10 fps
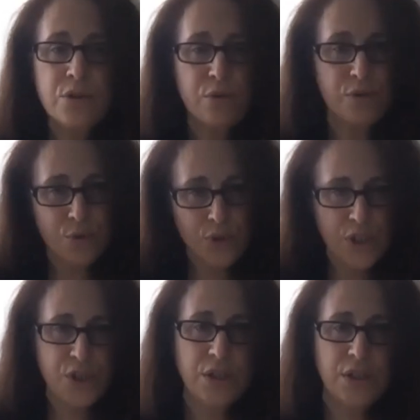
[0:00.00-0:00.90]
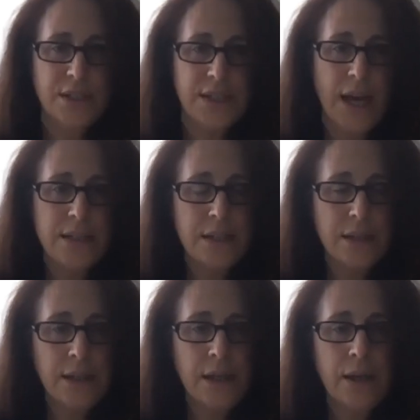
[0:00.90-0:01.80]
sort of strategically and
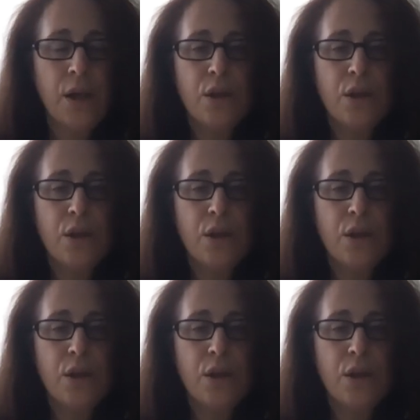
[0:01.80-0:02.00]
tactically